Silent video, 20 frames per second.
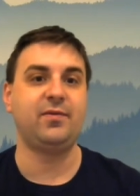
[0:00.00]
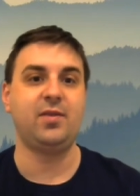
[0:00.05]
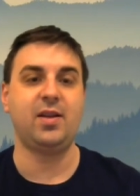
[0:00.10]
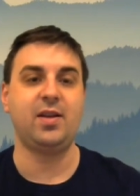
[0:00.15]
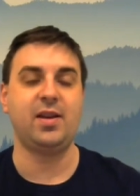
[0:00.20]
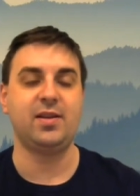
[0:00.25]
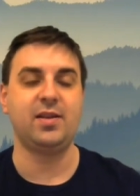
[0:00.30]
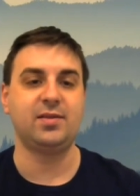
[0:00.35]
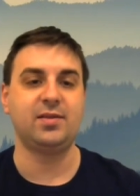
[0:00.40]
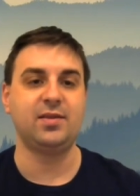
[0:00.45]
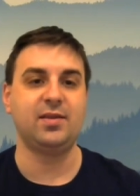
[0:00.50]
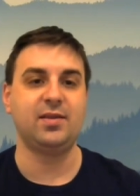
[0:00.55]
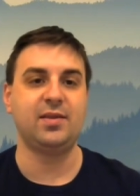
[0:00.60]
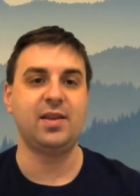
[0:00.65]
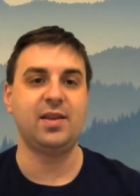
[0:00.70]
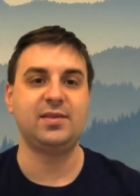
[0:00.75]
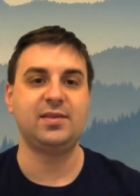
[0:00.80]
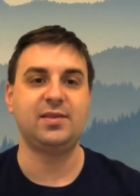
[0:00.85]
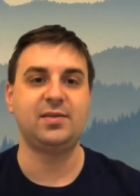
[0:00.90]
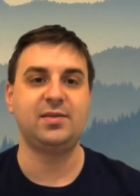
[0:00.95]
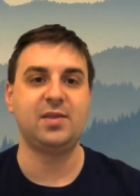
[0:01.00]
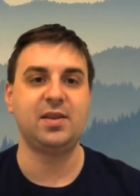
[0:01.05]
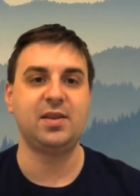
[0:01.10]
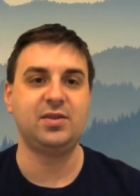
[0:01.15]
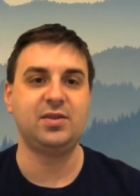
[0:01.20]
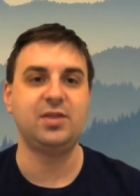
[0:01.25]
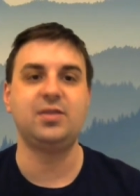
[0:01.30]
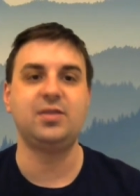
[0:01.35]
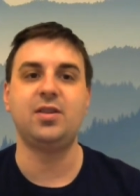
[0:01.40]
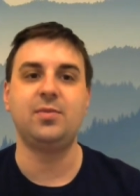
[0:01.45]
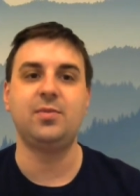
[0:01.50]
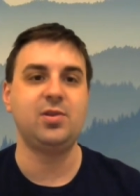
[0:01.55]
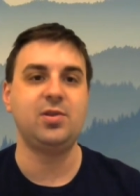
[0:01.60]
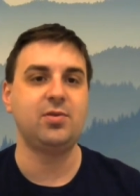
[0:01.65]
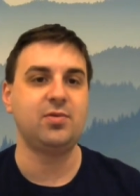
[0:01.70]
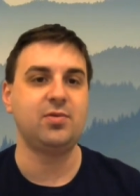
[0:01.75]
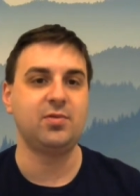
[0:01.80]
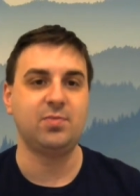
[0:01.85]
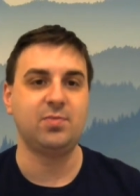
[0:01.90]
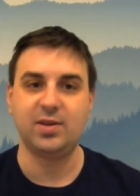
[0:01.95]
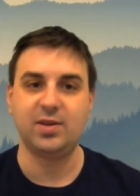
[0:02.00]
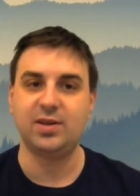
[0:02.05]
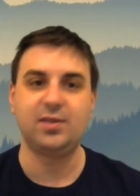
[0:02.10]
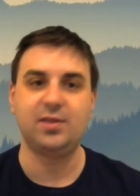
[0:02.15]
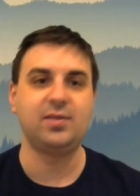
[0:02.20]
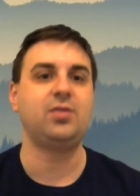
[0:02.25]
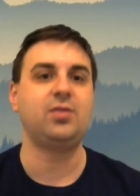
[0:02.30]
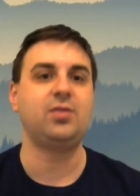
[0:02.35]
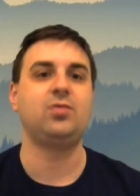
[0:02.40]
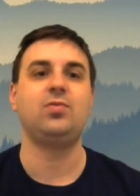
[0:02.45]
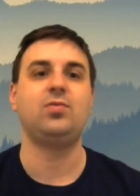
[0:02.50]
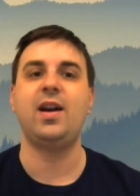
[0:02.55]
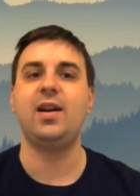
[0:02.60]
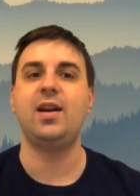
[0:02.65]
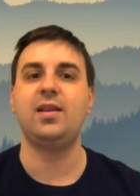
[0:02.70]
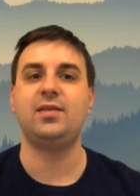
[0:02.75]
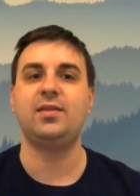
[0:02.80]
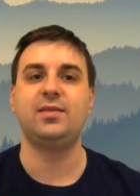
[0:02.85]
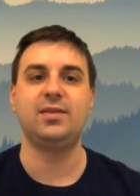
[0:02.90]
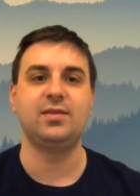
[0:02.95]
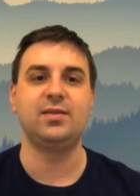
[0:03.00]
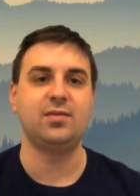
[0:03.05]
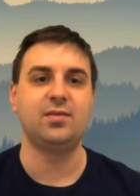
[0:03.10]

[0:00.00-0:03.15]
and that's S J W and politically correct